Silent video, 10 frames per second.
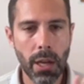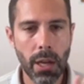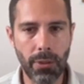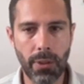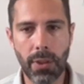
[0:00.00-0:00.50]

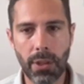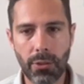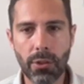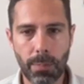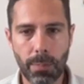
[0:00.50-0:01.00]
And
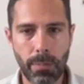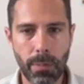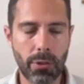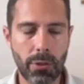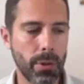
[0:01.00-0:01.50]
this is the
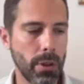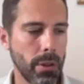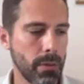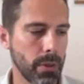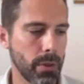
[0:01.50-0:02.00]
problem I saw with a
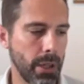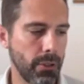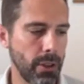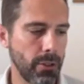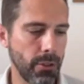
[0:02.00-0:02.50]
lot of
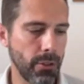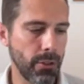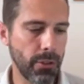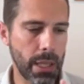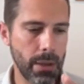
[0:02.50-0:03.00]
organizations,
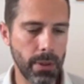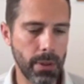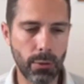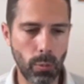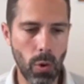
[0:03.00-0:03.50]
is they're given
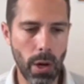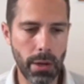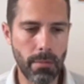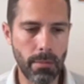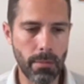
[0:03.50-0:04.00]
this
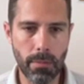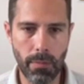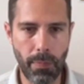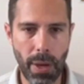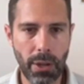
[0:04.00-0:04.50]
one
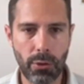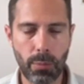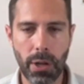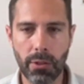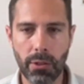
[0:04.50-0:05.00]

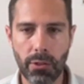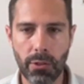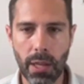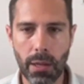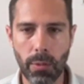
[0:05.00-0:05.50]
best
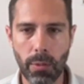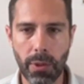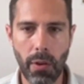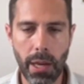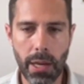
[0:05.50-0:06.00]
practice thing
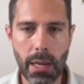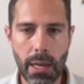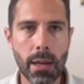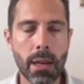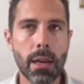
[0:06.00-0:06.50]
without
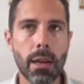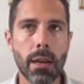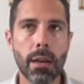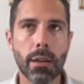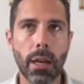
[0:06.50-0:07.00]
any
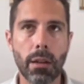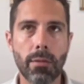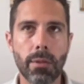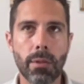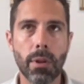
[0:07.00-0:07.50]
kind
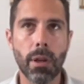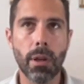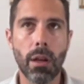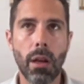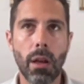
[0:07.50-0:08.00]
of
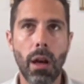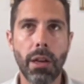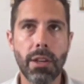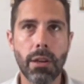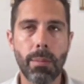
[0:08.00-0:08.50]

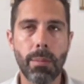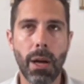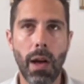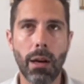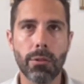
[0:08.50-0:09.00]
idea
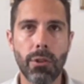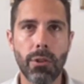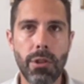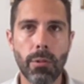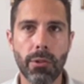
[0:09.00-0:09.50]
about how to
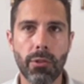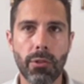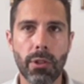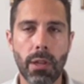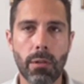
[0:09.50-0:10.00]
nuance
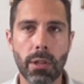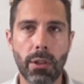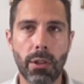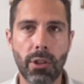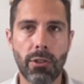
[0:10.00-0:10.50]
it to their
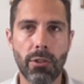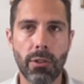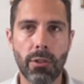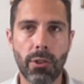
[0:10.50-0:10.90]
organization.